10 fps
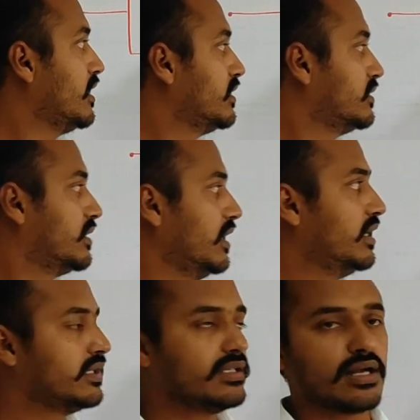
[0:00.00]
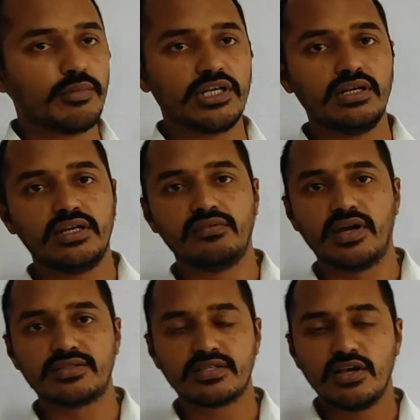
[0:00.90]
and three terminal
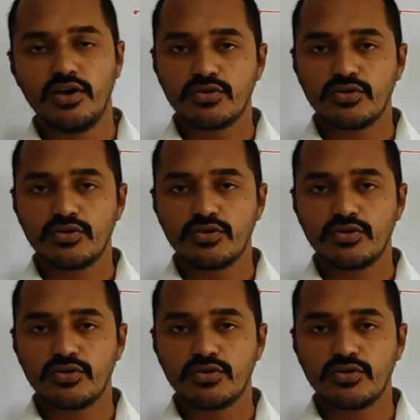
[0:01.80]
device.